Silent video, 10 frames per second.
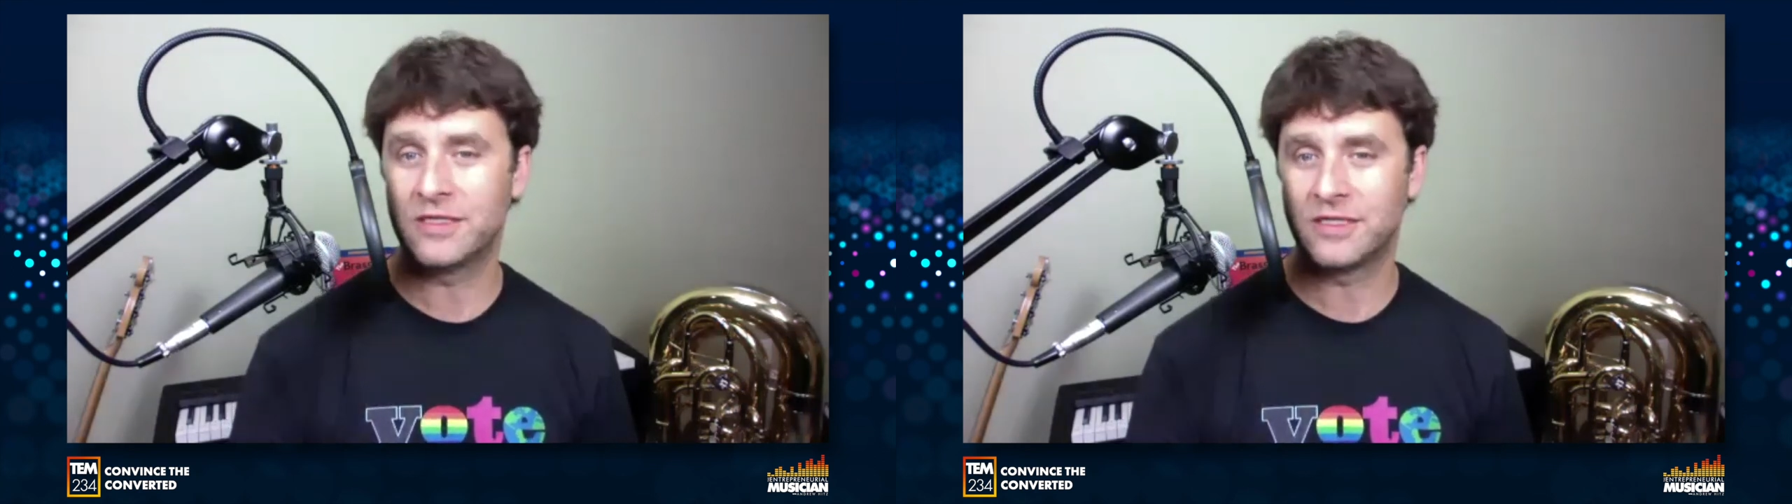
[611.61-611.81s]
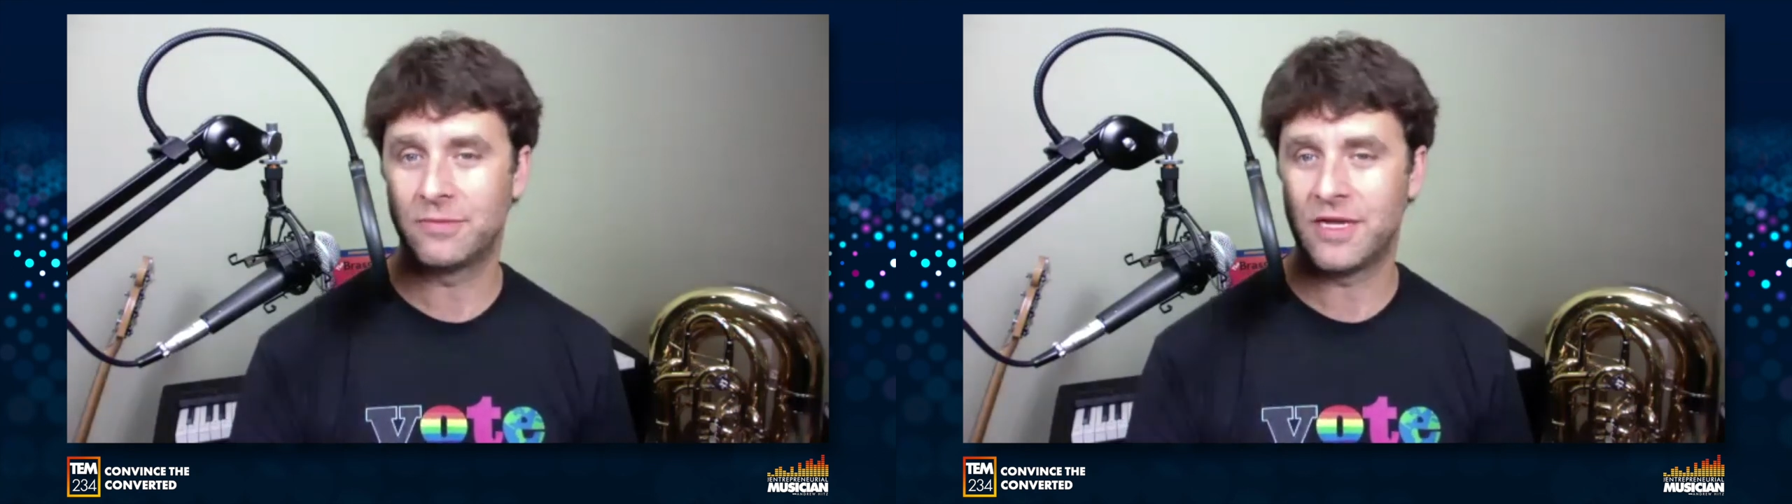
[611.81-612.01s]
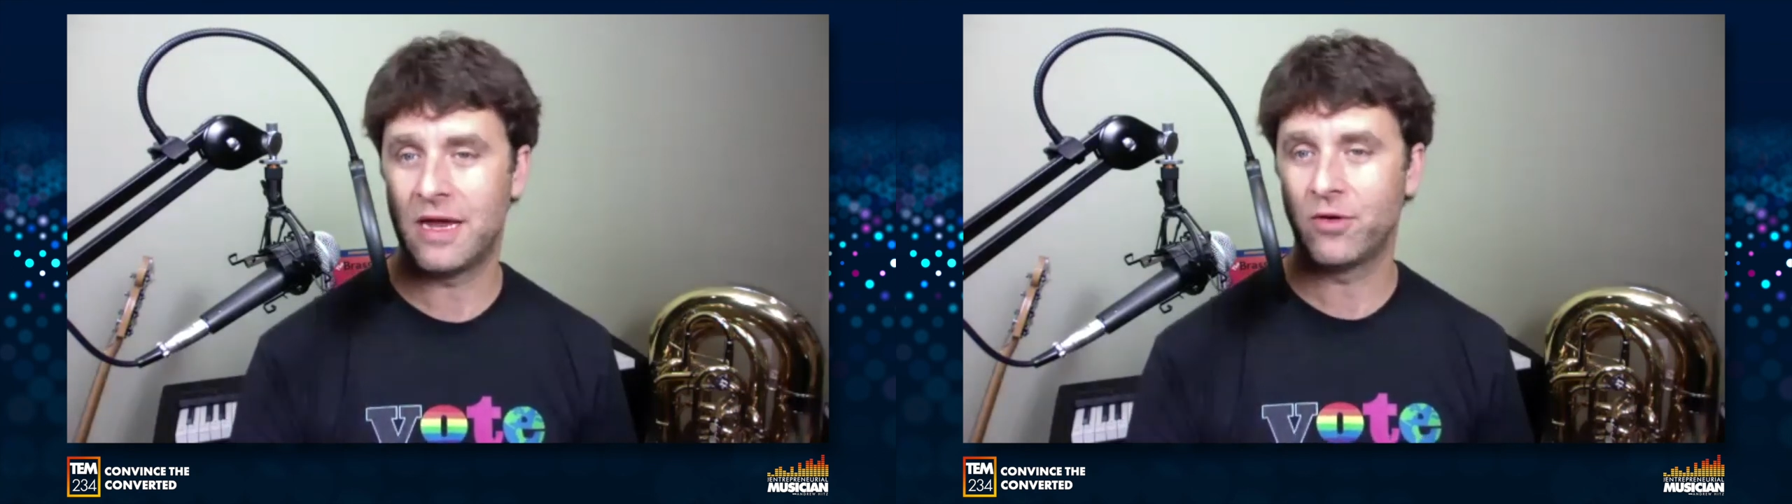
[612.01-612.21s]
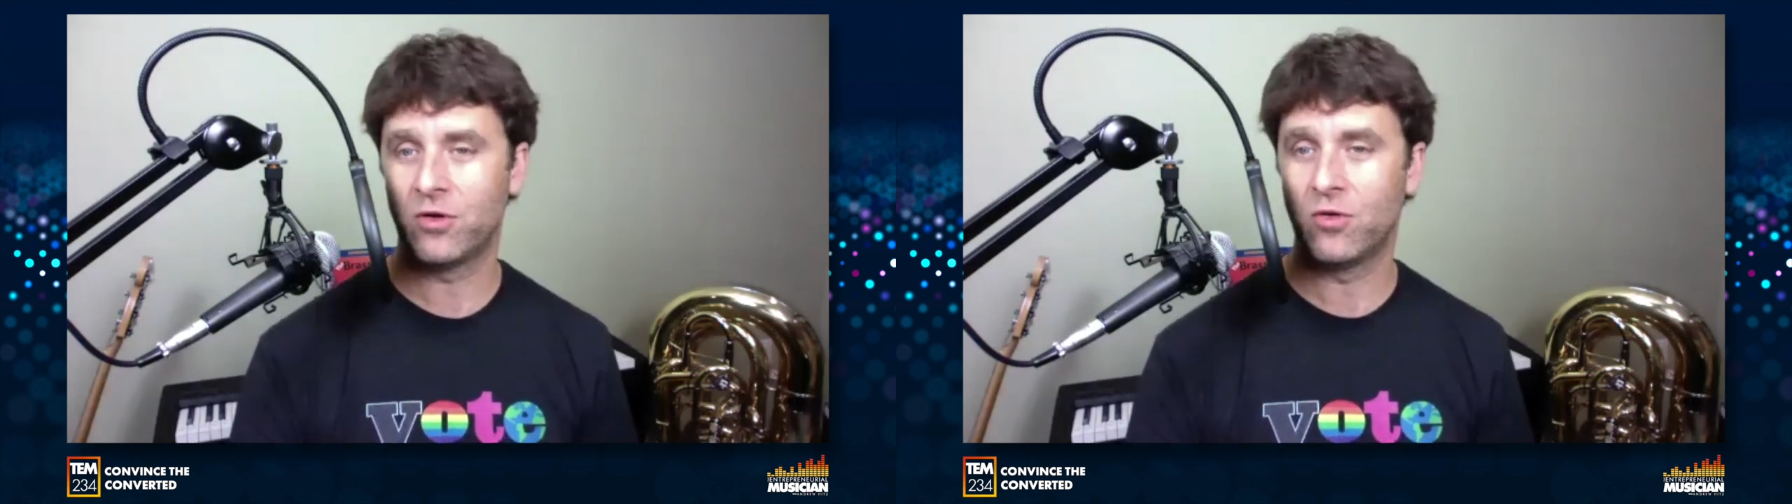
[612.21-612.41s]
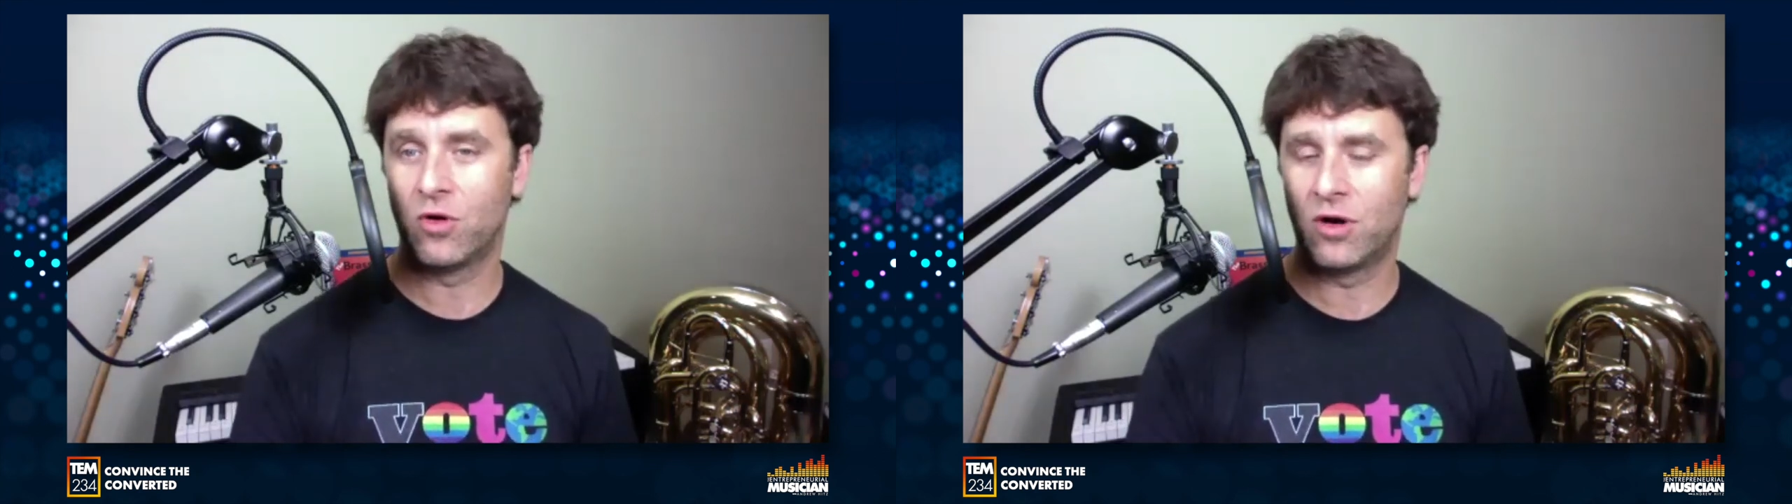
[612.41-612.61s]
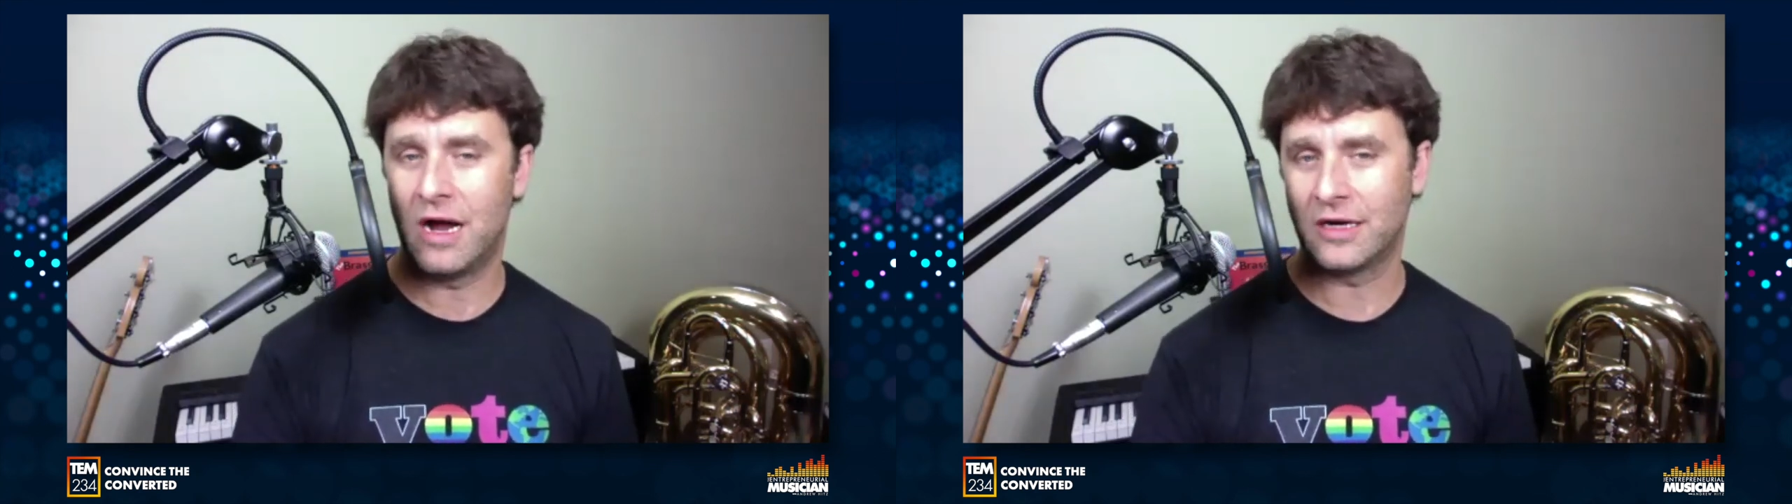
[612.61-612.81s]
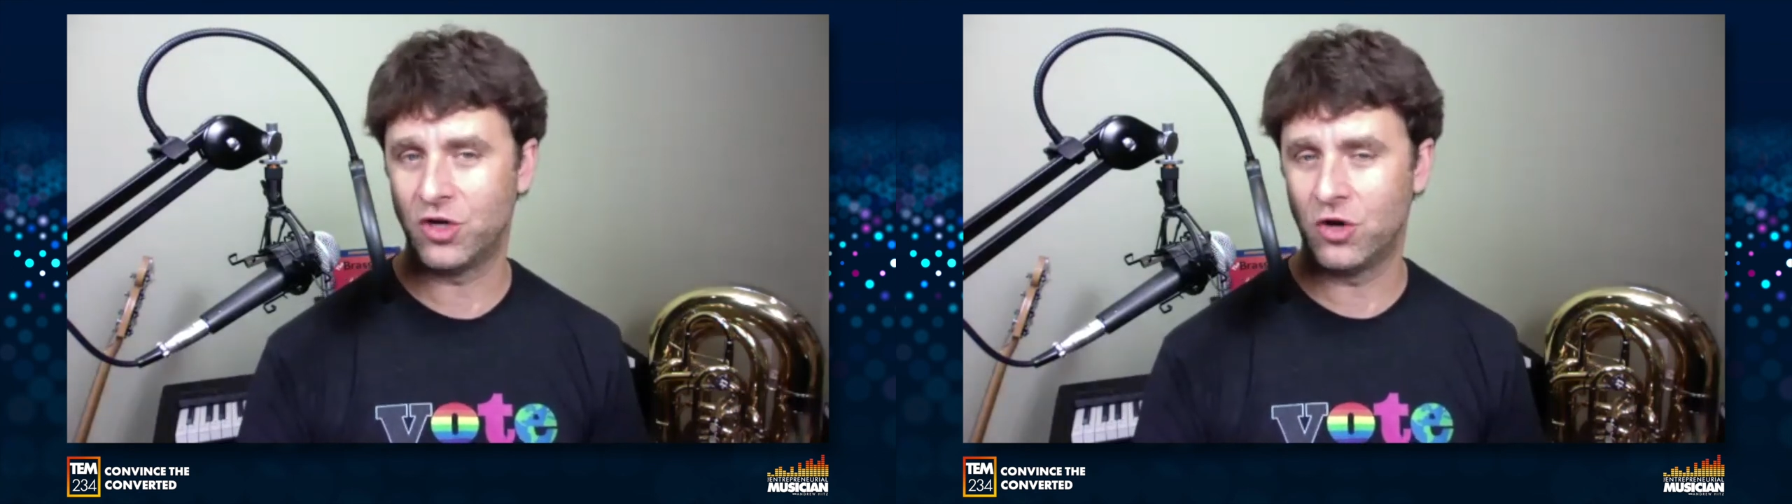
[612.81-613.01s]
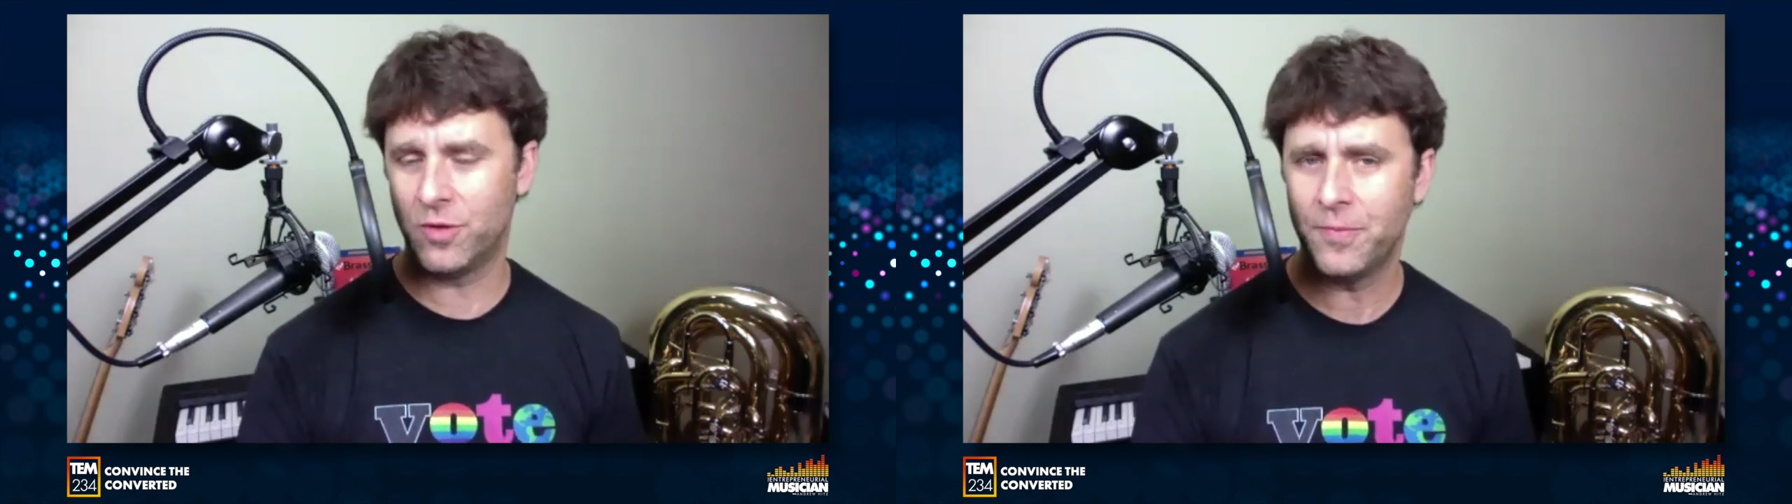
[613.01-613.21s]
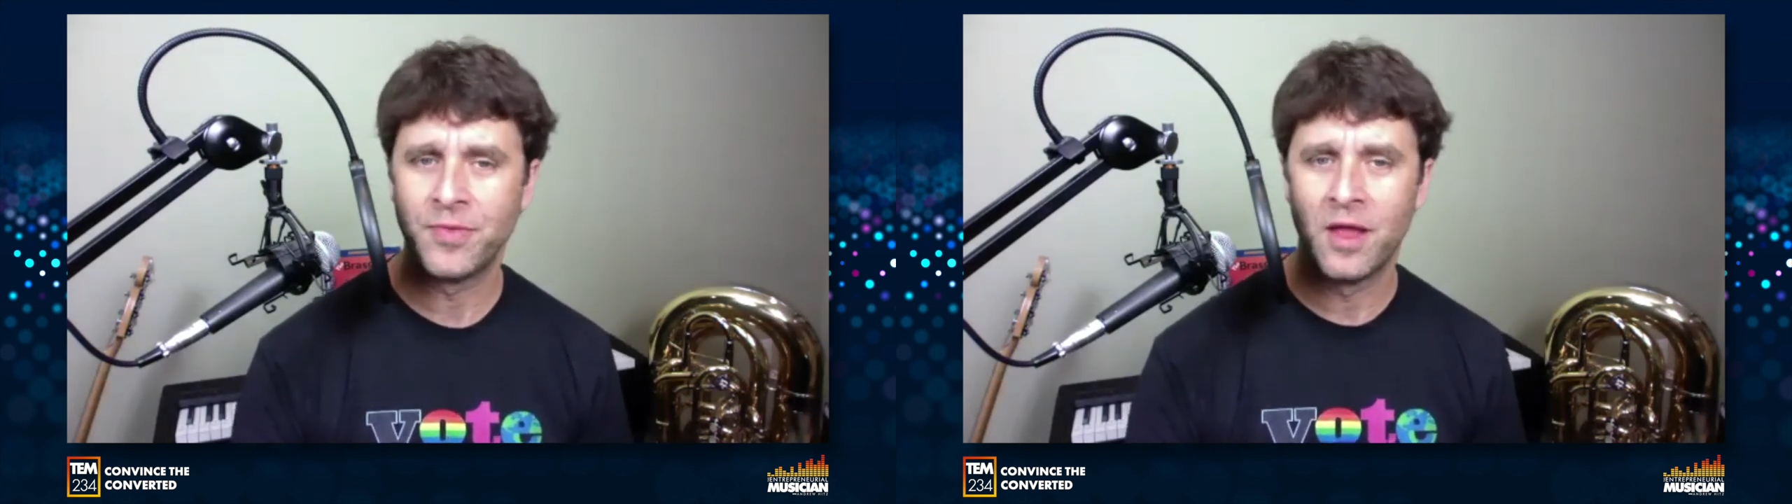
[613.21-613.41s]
September or October,